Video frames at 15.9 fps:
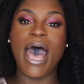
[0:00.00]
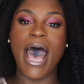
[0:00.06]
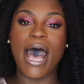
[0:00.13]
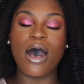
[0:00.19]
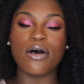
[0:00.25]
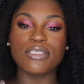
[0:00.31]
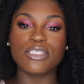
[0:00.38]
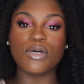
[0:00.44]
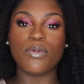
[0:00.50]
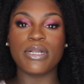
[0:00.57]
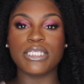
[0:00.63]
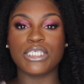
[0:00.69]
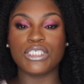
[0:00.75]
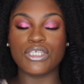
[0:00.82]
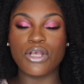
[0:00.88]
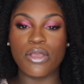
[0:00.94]
I also
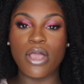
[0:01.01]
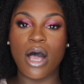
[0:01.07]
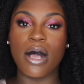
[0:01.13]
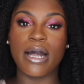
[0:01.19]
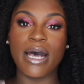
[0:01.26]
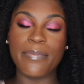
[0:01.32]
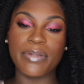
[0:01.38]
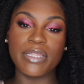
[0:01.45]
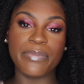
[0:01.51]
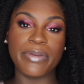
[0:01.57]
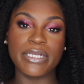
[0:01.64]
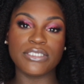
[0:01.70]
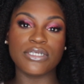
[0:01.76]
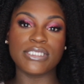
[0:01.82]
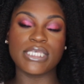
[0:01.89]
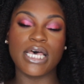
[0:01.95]
wanted to show y'all a couple of
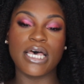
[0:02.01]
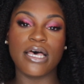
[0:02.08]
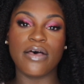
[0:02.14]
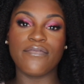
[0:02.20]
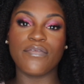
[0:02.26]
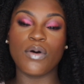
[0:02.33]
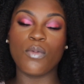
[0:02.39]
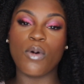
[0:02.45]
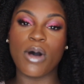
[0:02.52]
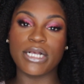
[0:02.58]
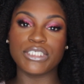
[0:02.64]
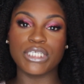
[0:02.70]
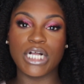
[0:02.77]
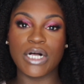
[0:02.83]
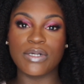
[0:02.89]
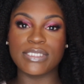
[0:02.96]
pictures of wash
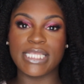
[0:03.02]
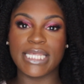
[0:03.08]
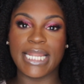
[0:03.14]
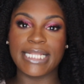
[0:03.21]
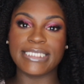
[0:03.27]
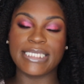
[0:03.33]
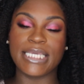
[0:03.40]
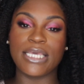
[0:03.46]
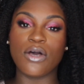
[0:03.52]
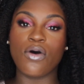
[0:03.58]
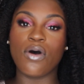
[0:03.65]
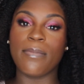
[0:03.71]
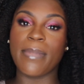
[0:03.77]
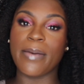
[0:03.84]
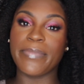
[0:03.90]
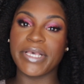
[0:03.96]
and goes that I did
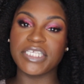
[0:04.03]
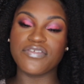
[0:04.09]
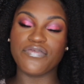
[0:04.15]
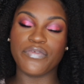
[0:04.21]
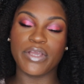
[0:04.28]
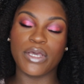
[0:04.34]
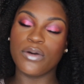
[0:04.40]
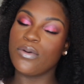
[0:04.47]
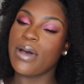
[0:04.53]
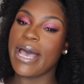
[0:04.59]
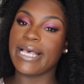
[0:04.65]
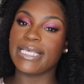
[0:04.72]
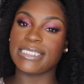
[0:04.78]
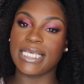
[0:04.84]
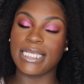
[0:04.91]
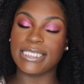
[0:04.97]
on my best friend who
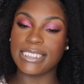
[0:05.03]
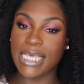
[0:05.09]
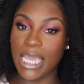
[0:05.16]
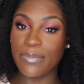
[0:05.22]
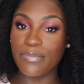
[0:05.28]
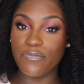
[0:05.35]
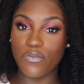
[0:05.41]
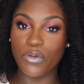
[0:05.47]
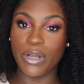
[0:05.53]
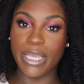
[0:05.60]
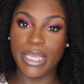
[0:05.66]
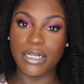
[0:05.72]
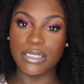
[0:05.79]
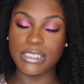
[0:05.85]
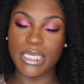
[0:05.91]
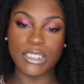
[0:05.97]
has a type 4
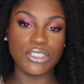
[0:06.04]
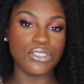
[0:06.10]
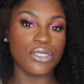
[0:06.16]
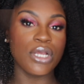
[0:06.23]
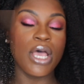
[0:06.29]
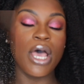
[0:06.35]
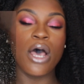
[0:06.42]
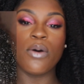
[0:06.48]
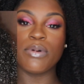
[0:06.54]
hair texture,